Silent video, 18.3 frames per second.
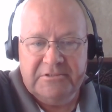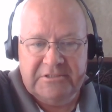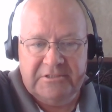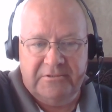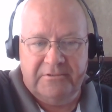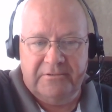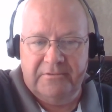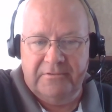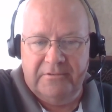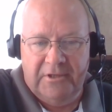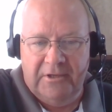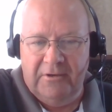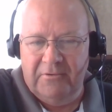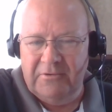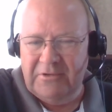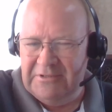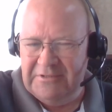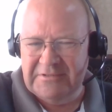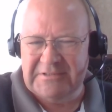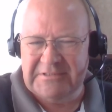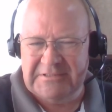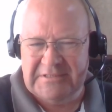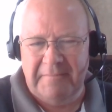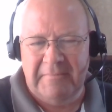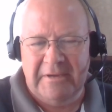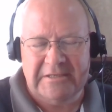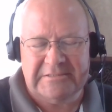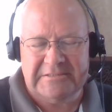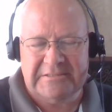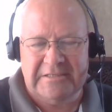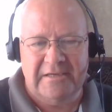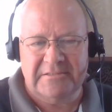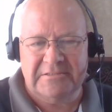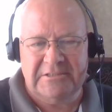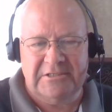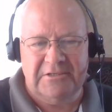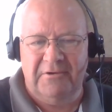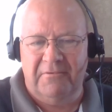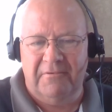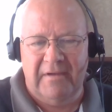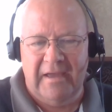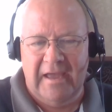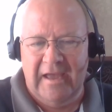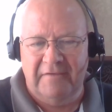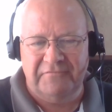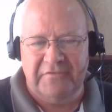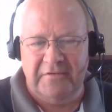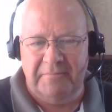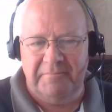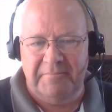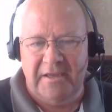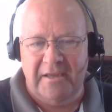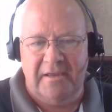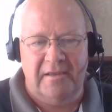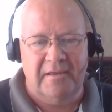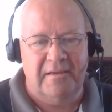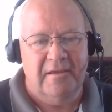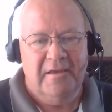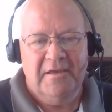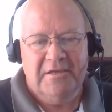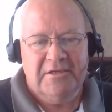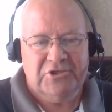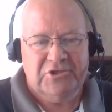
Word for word: to you know does that make sense you don't have to be